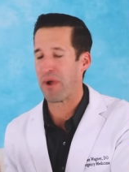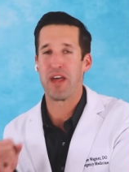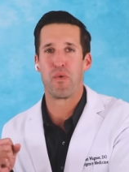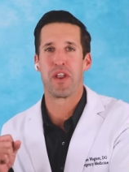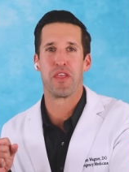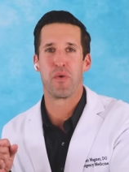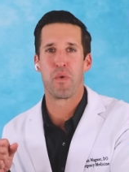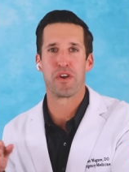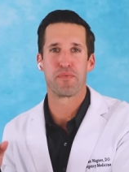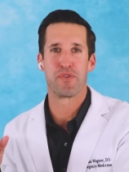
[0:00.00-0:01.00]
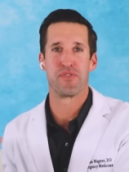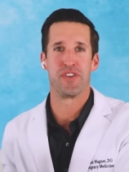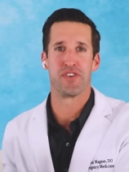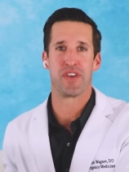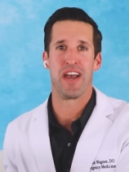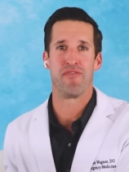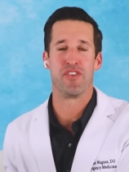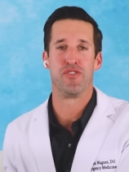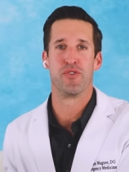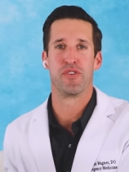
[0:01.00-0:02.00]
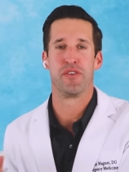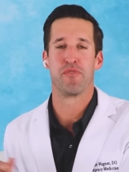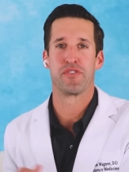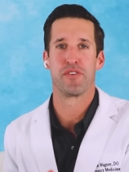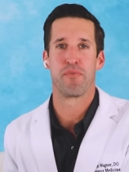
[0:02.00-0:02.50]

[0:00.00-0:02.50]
Probably one of the worst procedures I have to do in the emergency